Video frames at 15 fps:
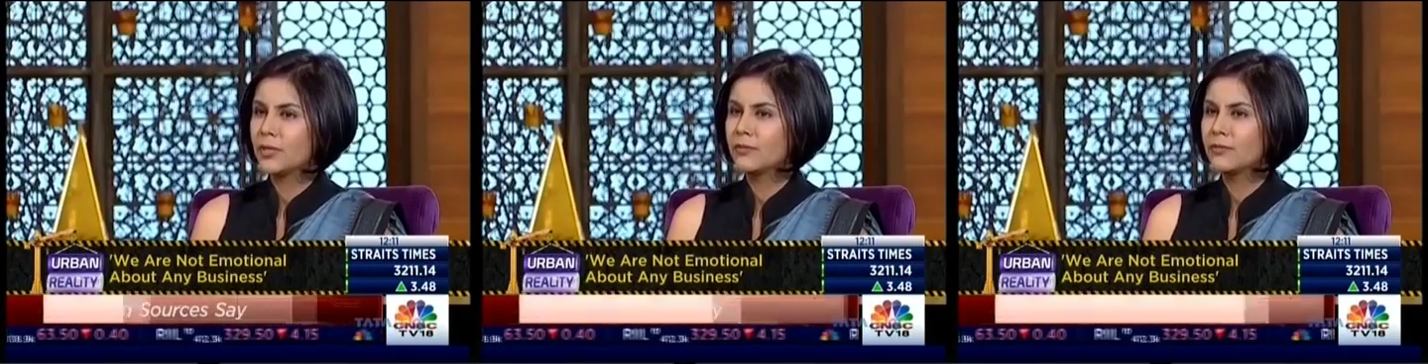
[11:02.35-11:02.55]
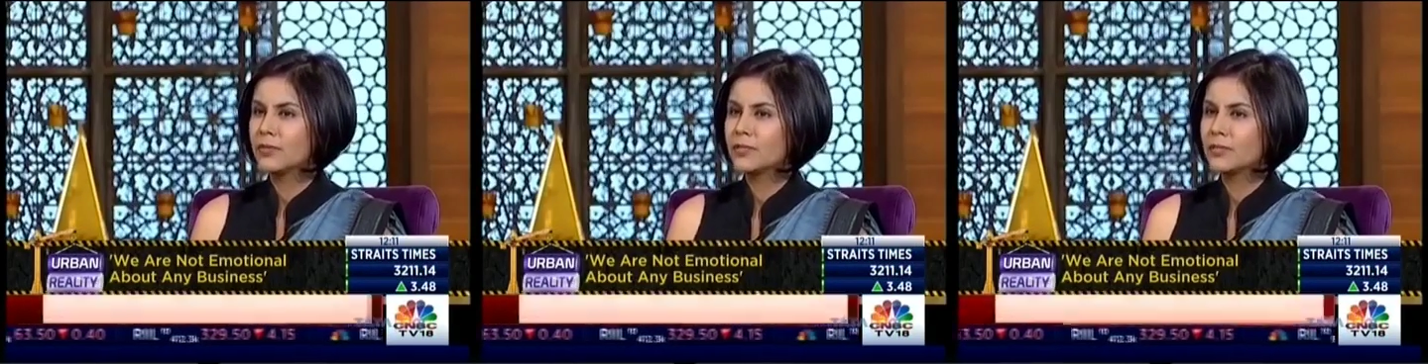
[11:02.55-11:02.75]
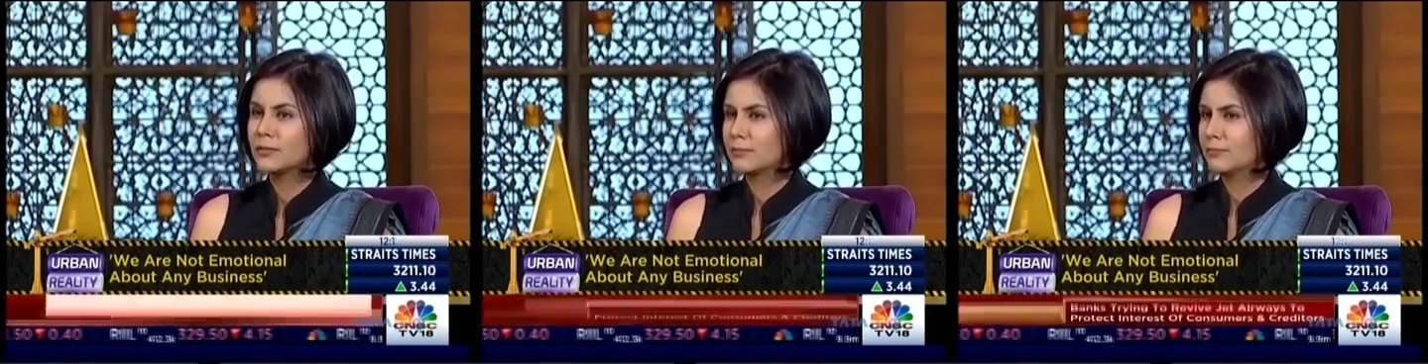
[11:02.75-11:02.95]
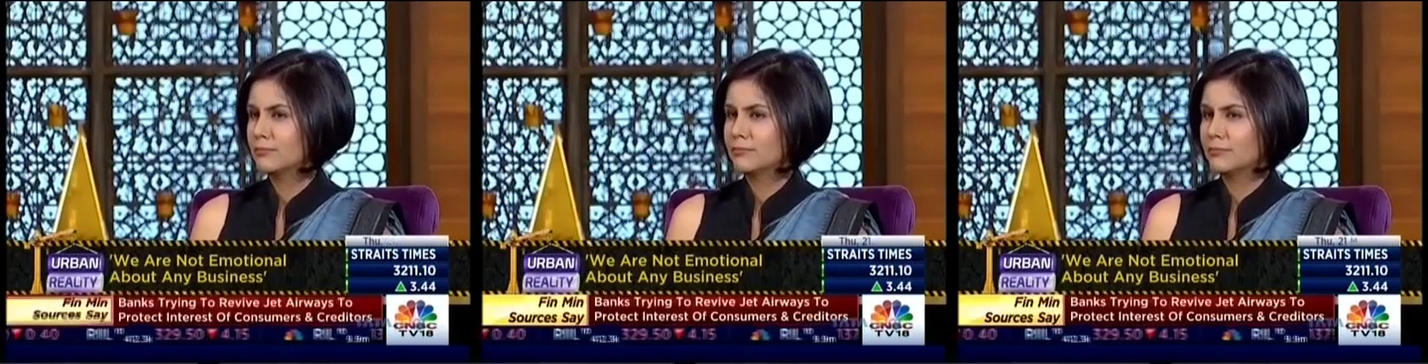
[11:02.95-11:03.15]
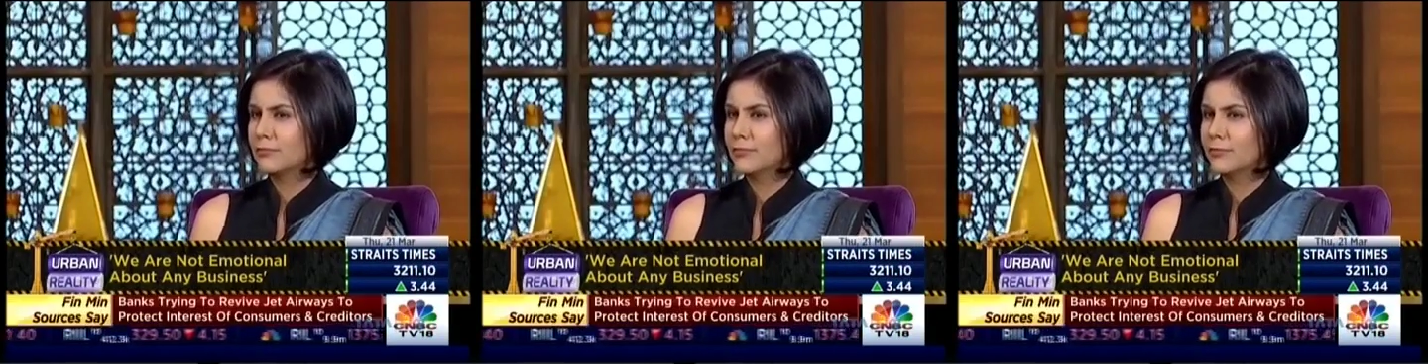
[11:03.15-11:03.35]
think
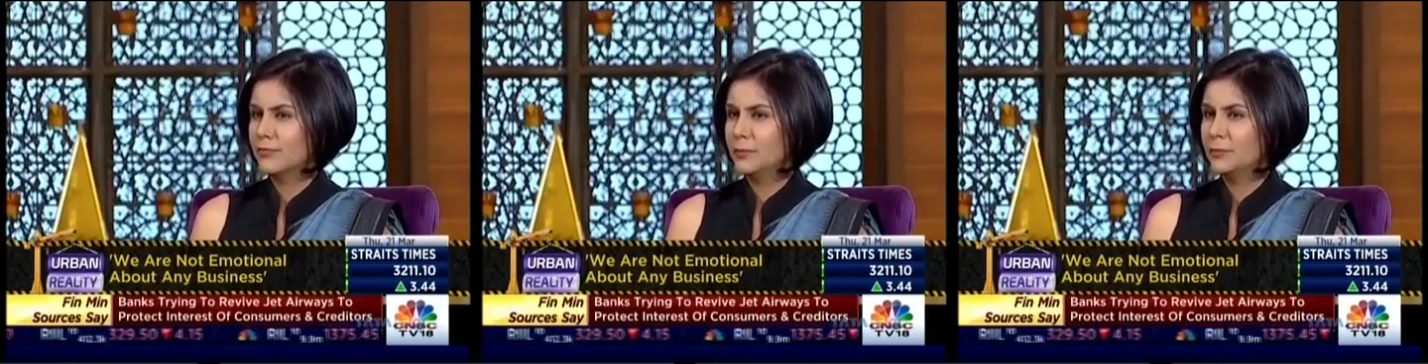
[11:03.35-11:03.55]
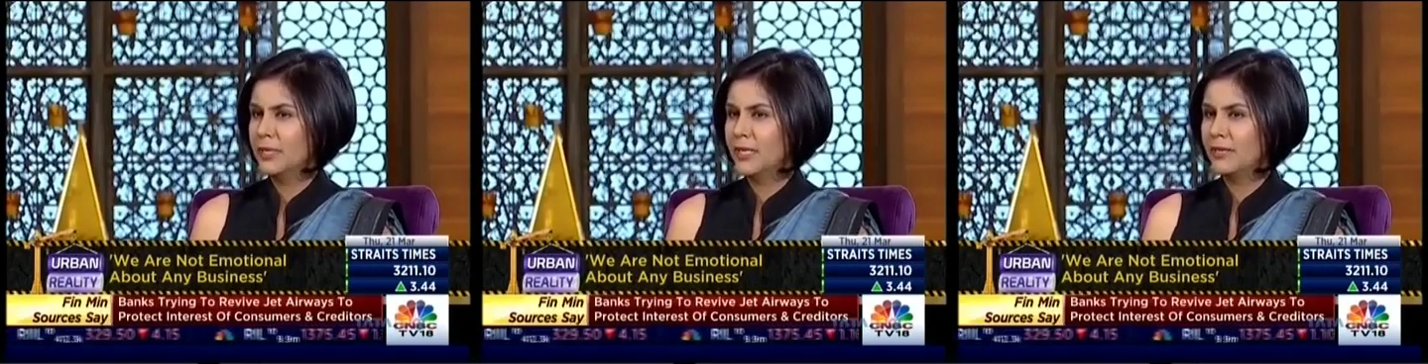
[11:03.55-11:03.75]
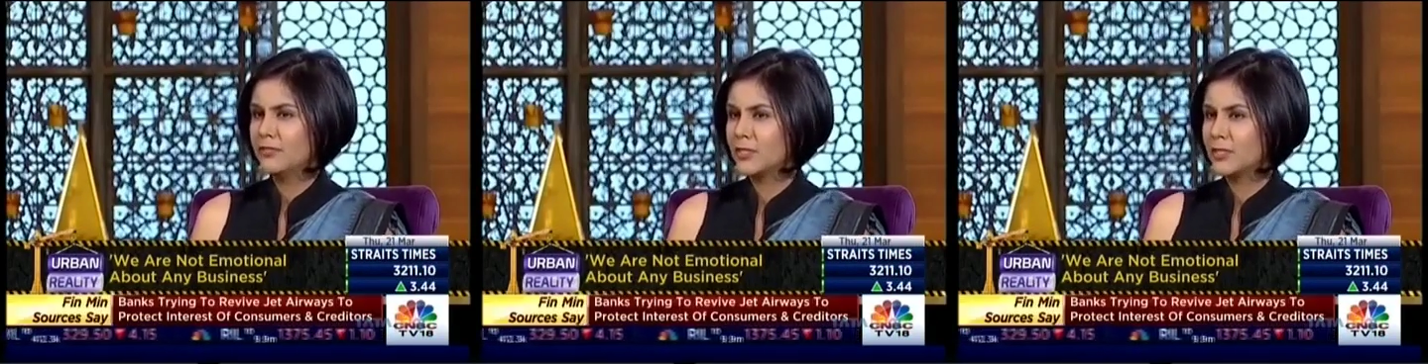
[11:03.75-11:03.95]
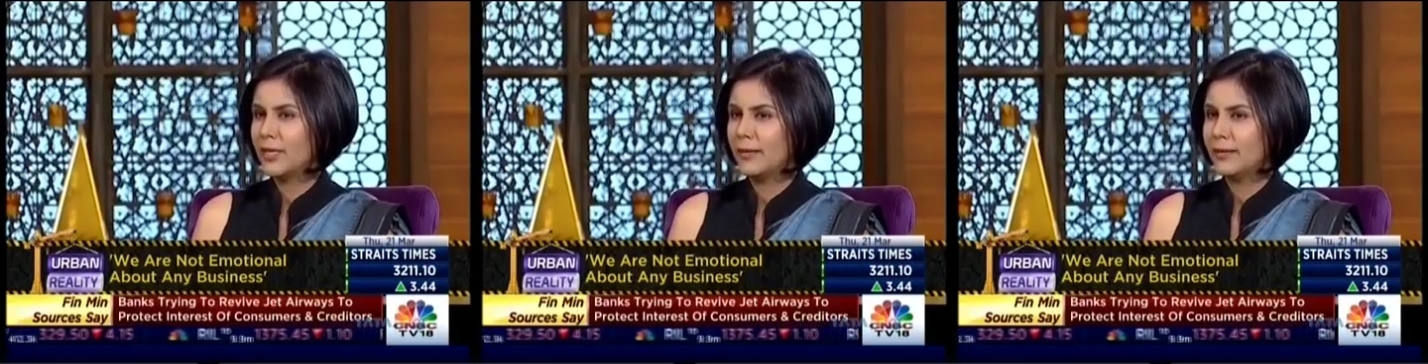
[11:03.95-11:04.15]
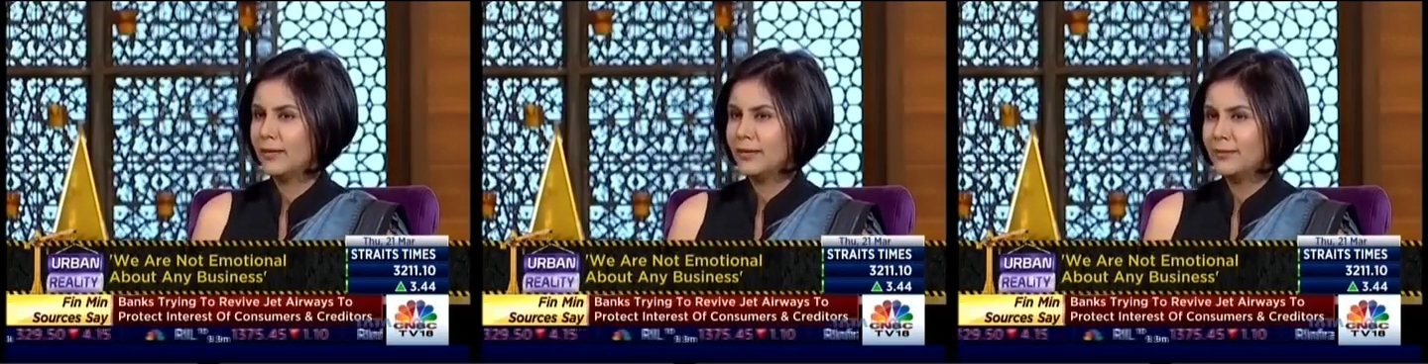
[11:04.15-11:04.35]
will be left
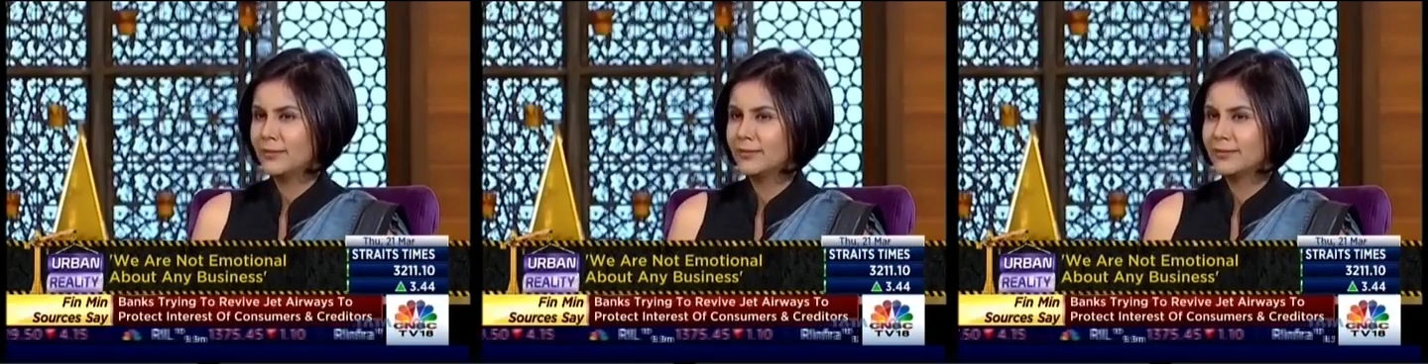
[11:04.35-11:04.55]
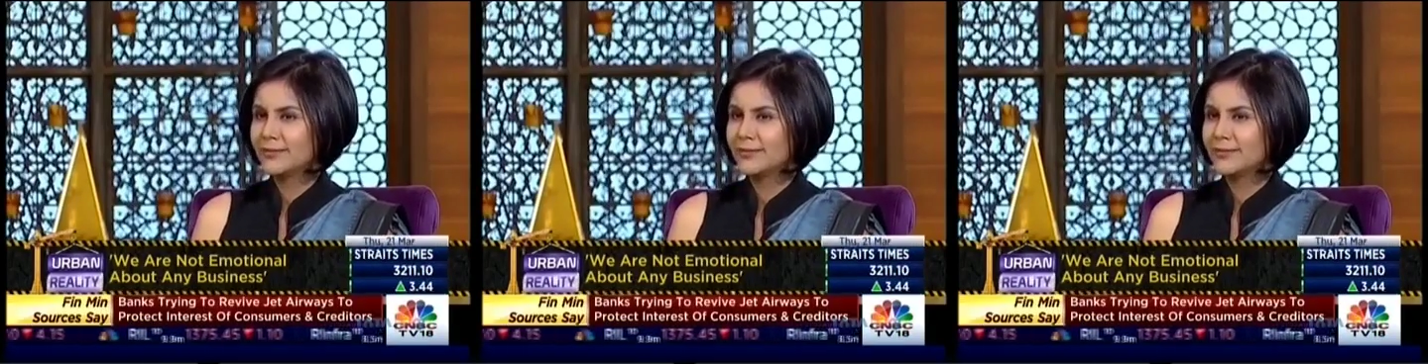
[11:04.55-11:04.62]
standing